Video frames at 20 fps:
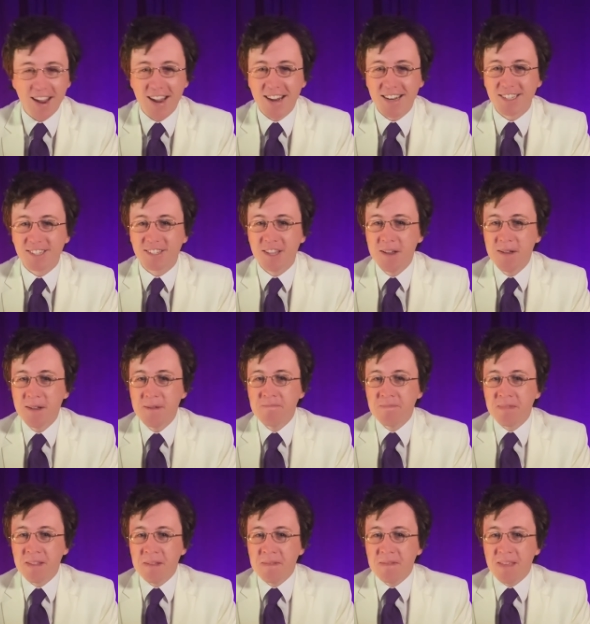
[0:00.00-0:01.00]
it
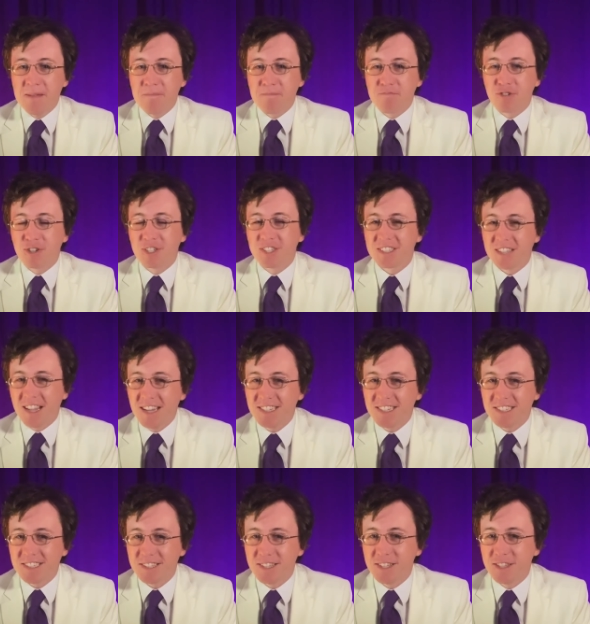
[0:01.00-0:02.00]
is
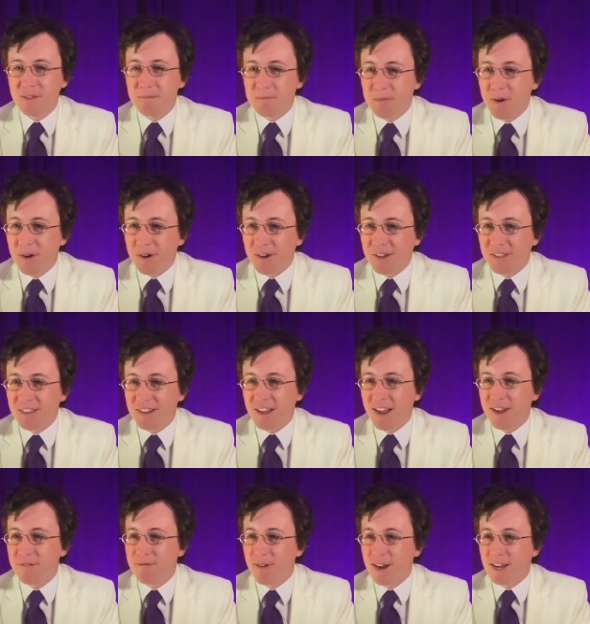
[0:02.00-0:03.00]
precisely the book that I
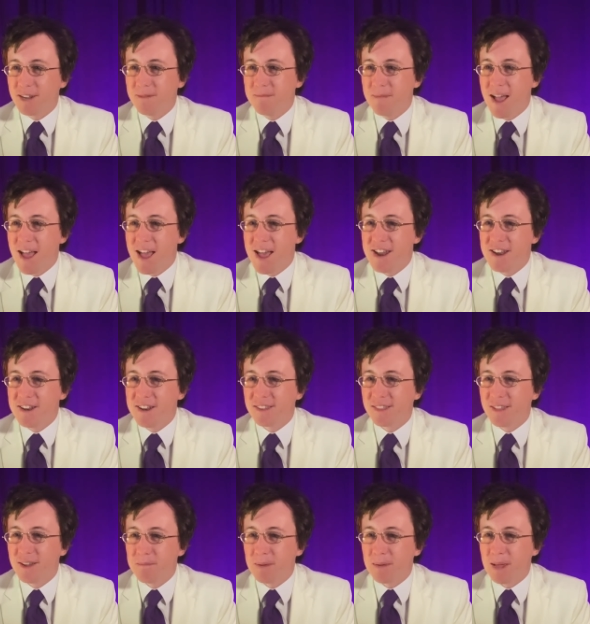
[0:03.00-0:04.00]
recommend
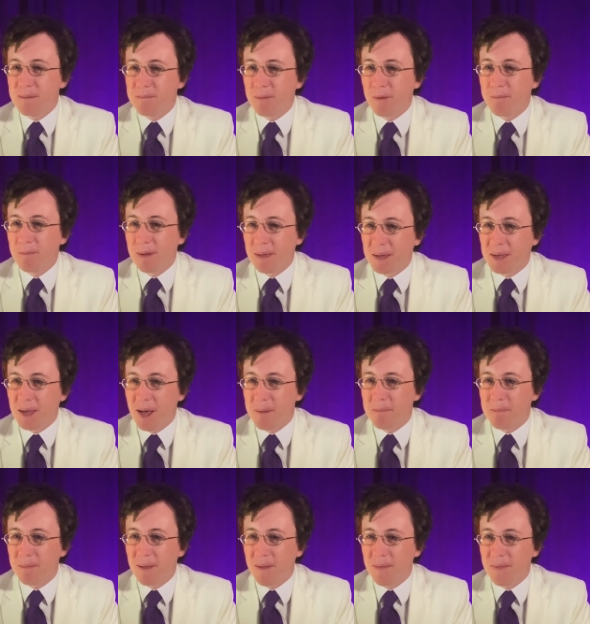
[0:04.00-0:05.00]
that people pick up
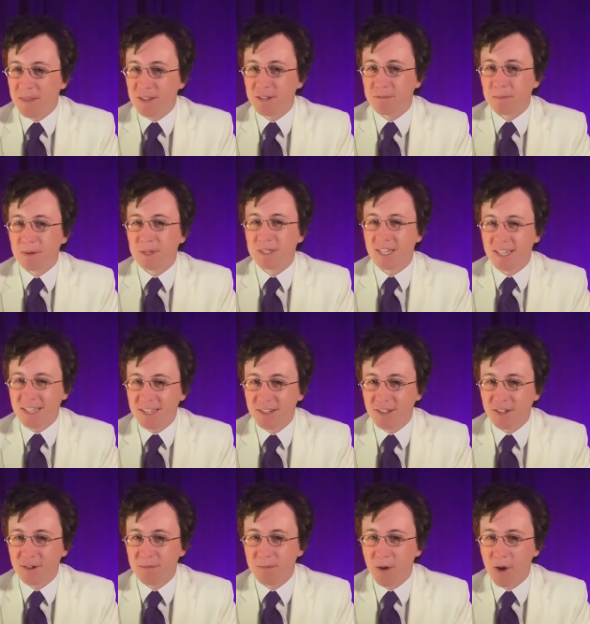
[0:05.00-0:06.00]
in this
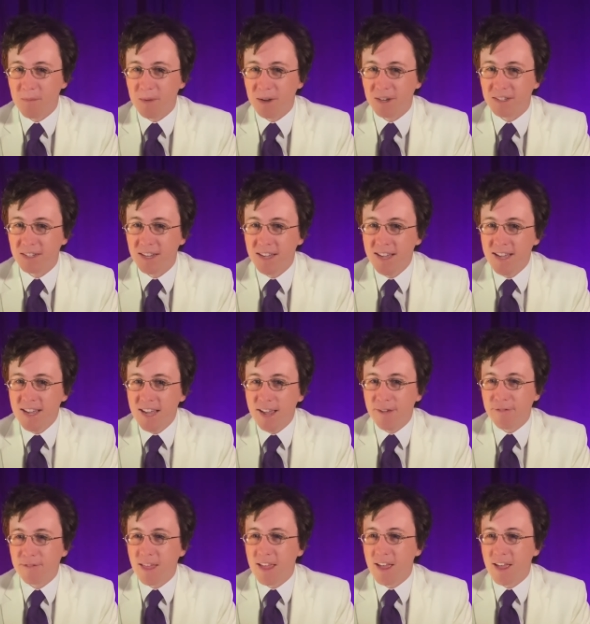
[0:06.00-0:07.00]
particular moment
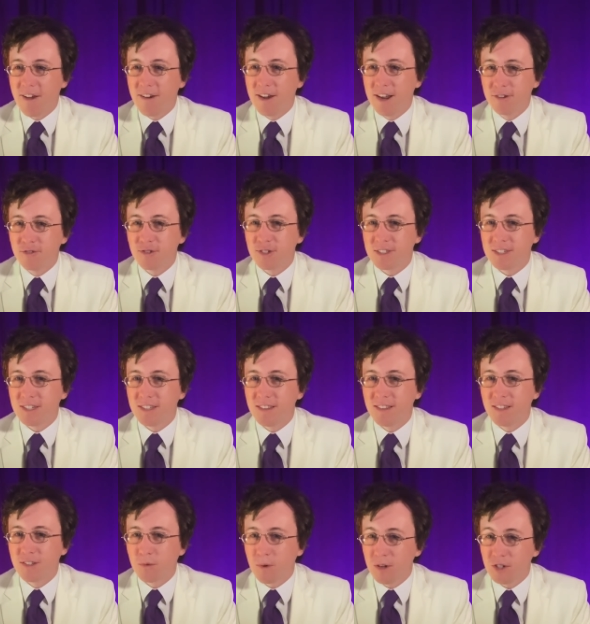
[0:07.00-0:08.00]
if they are interested in
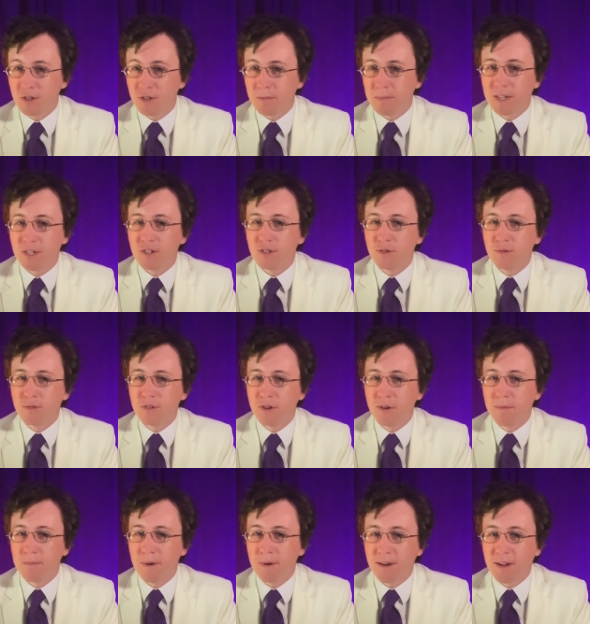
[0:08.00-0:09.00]
this question, because your
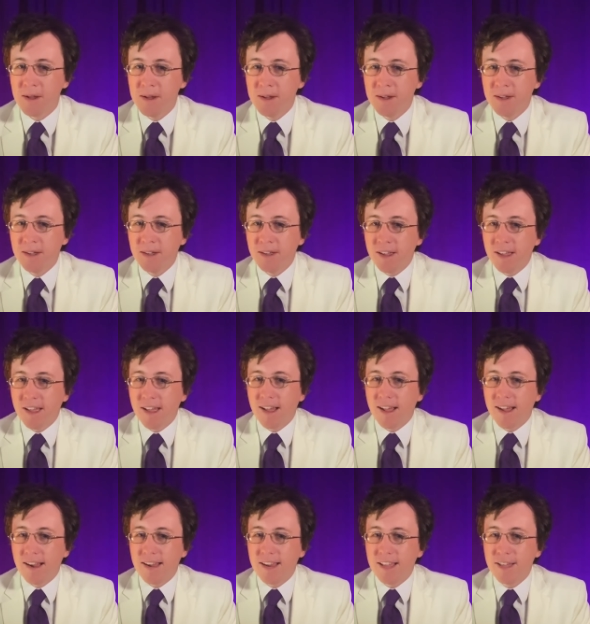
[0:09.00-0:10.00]
book,
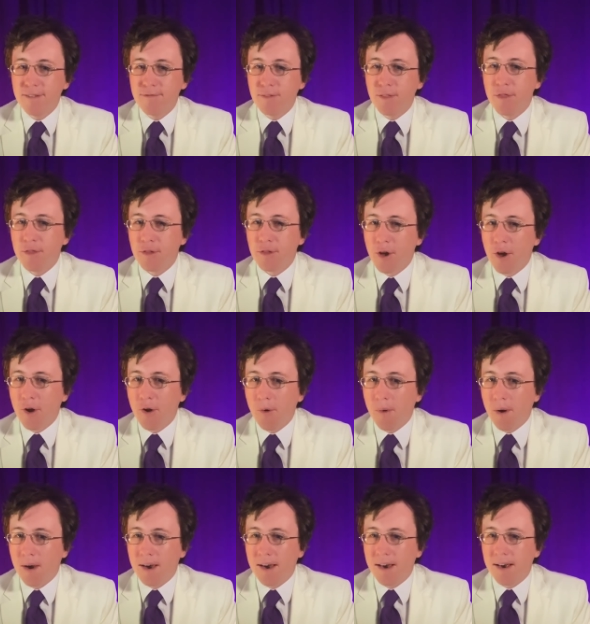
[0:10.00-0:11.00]
even though
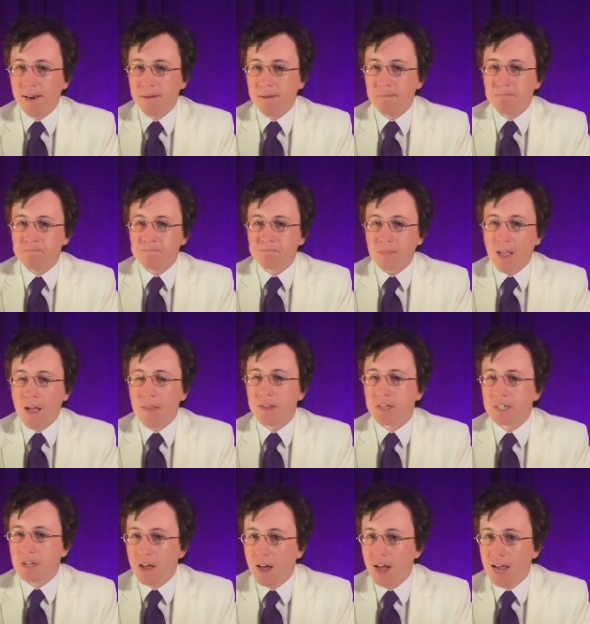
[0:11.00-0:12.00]
at the
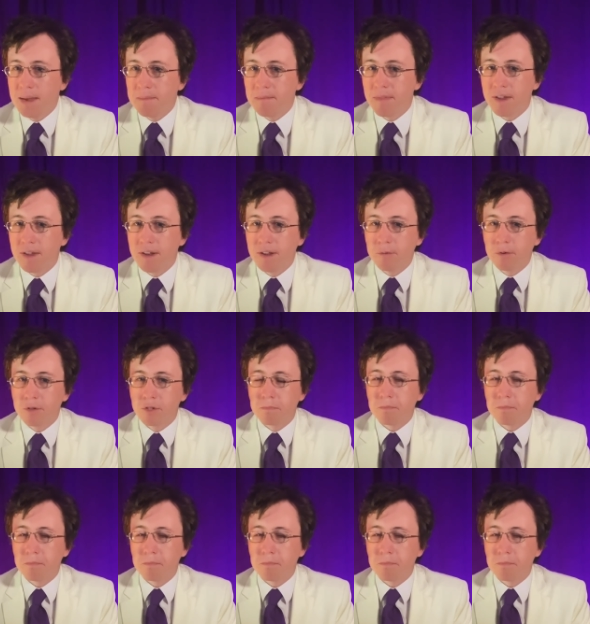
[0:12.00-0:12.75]
time that it was